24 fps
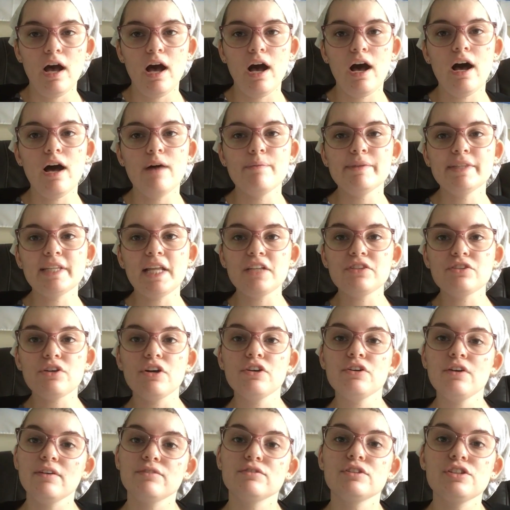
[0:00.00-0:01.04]
And that's all
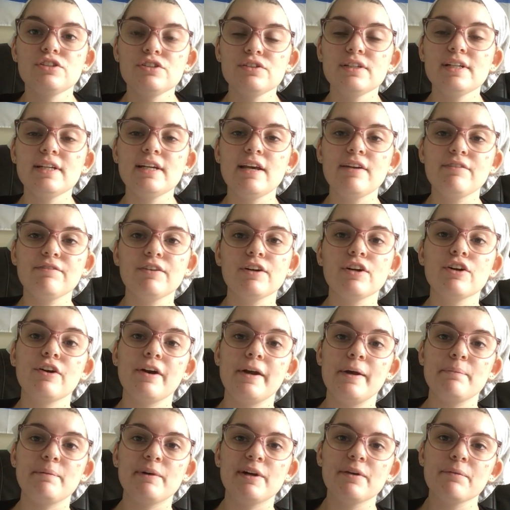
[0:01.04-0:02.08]
you have to do today for
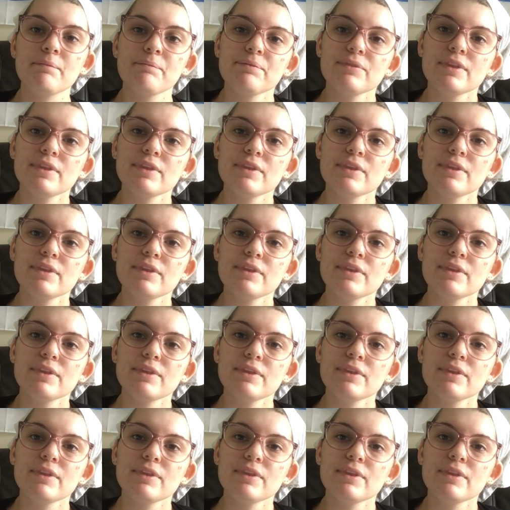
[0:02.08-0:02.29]
grammar.